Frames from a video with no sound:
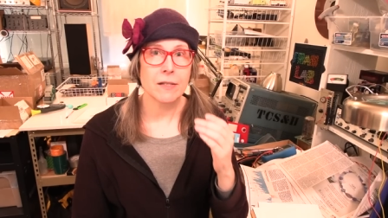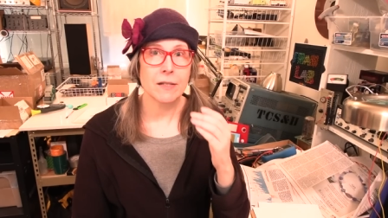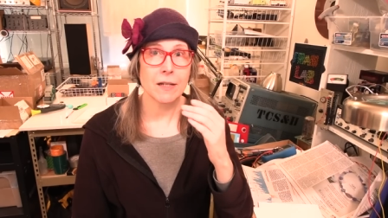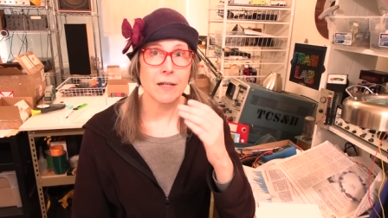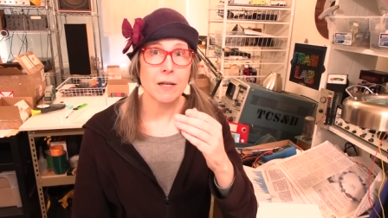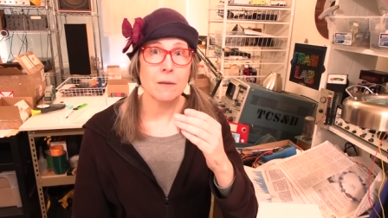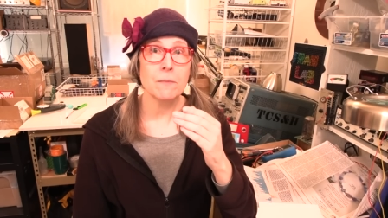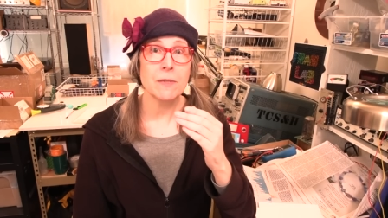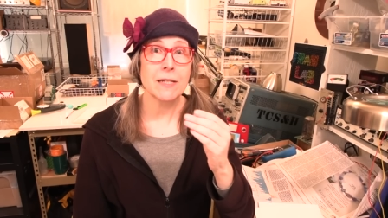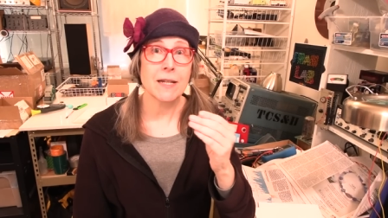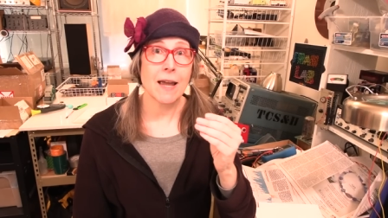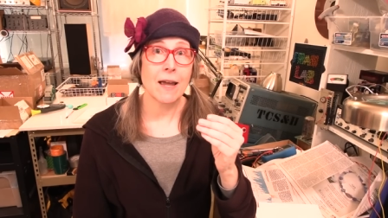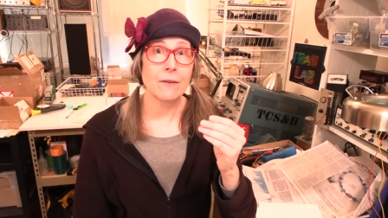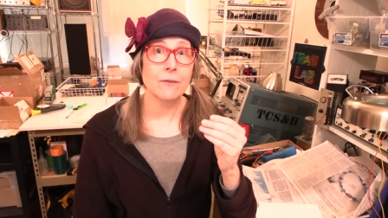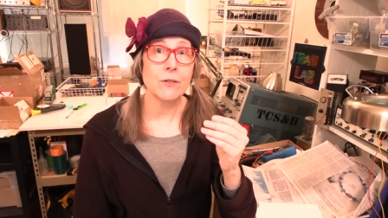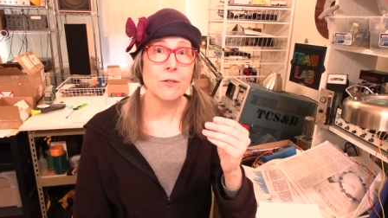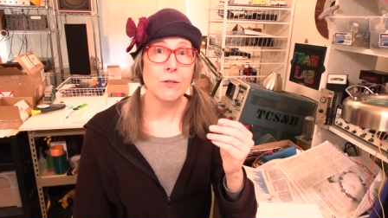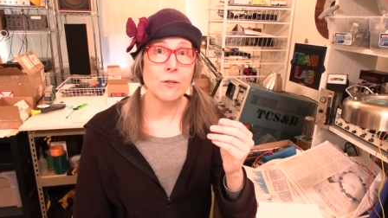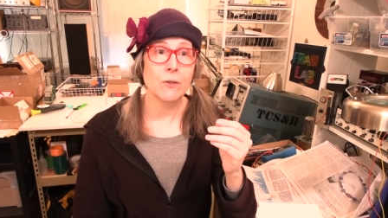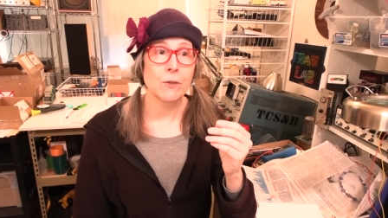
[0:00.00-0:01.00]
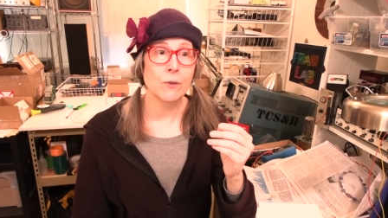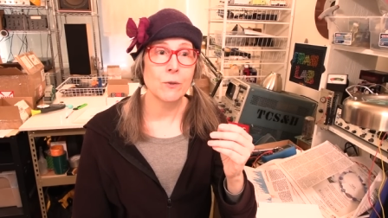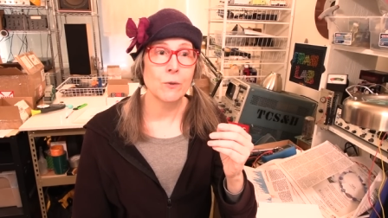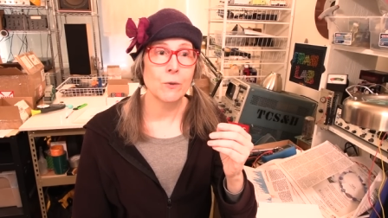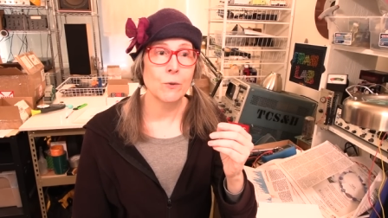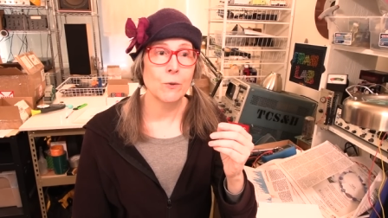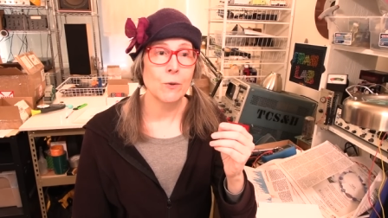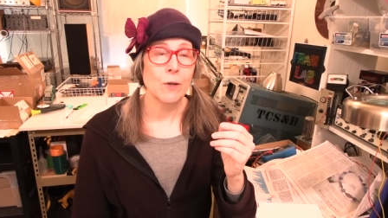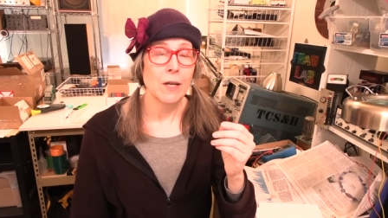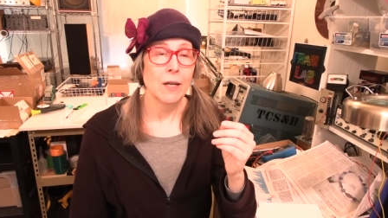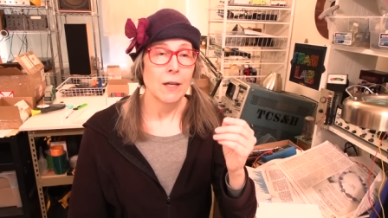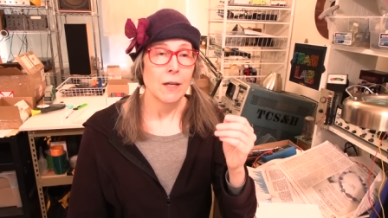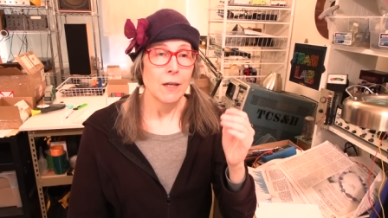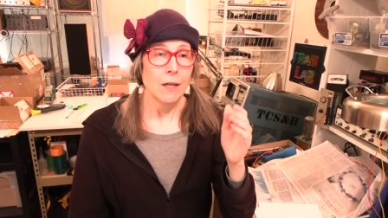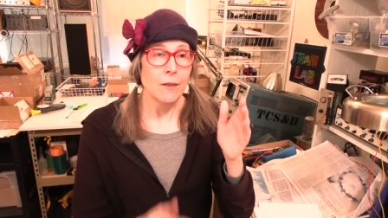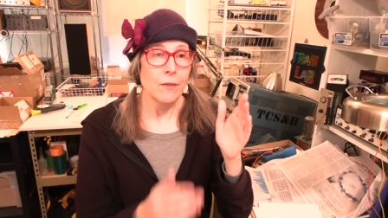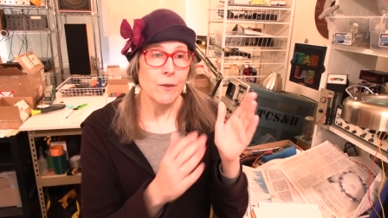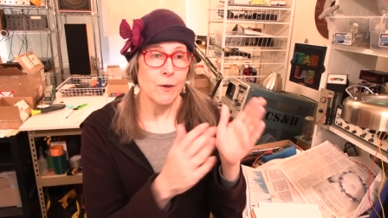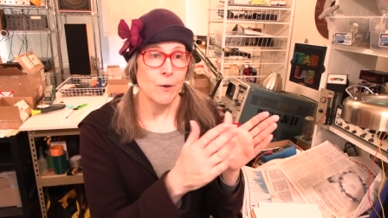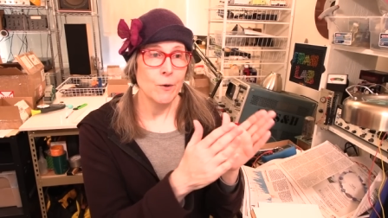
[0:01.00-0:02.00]
it comes down to
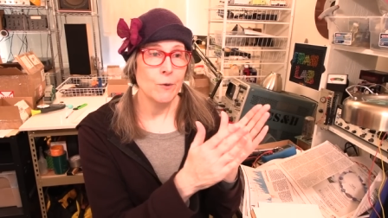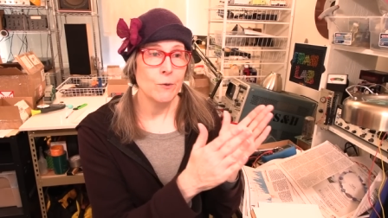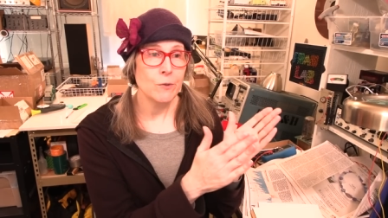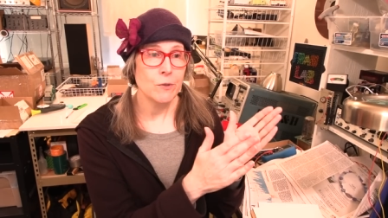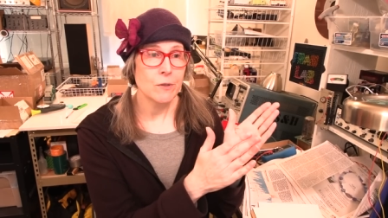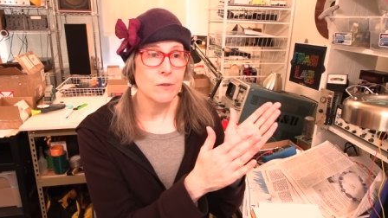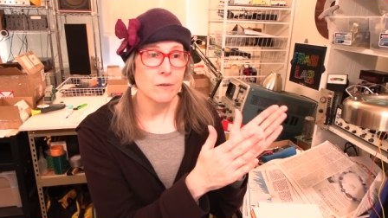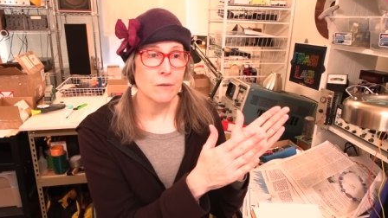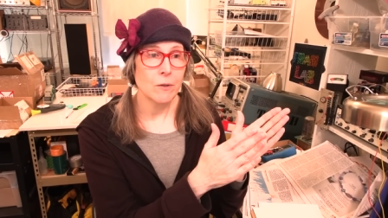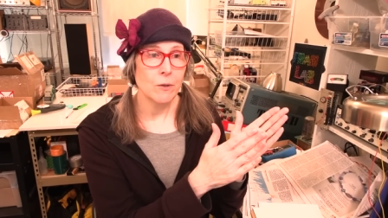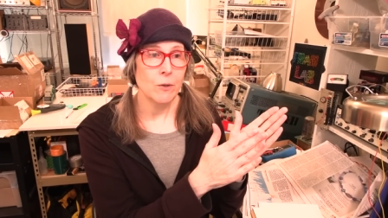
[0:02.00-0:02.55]
those